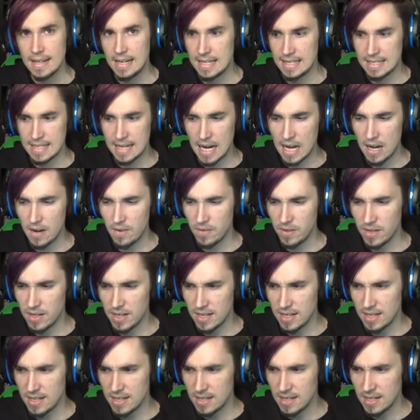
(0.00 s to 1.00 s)
It's kind of
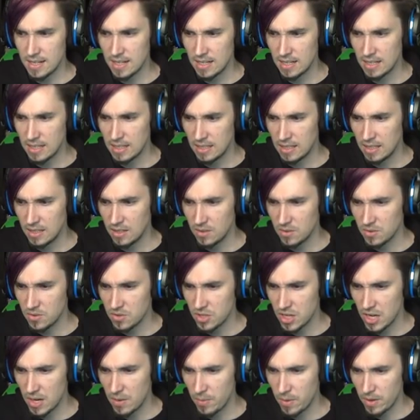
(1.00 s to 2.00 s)
a little
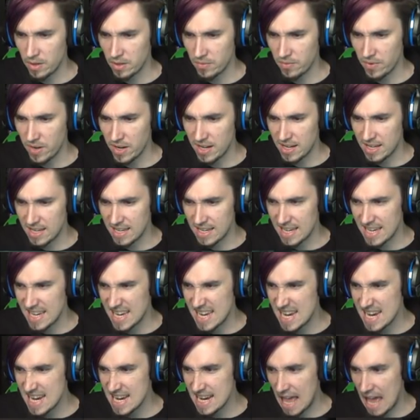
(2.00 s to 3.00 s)
shame. We have to find a
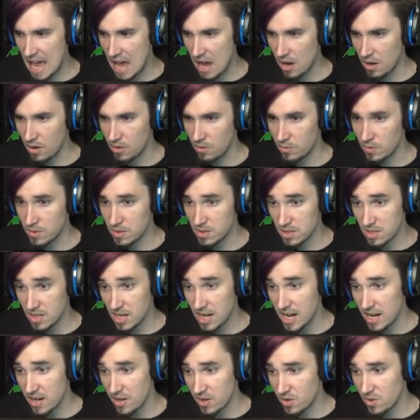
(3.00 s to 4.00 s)
key now, which is
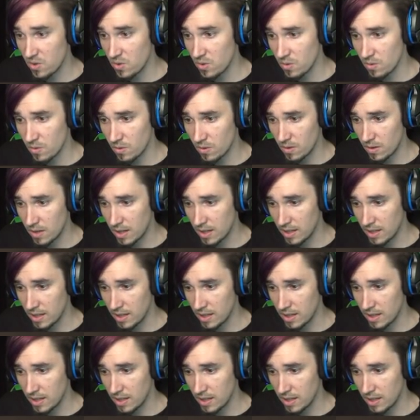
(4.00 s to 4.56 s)
kind of cool.